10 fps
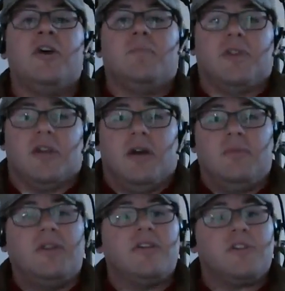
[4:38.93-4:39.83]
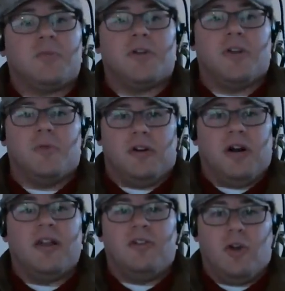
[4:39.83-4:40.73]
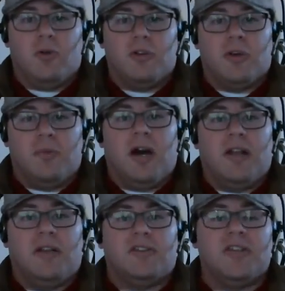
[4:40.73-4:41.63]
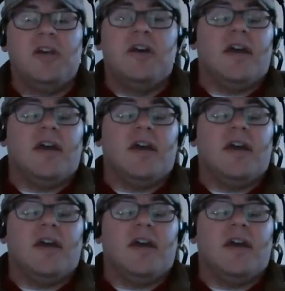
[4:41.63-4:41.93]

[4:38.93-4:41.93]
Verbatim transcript: but they come in this spring with a lot of known commodities,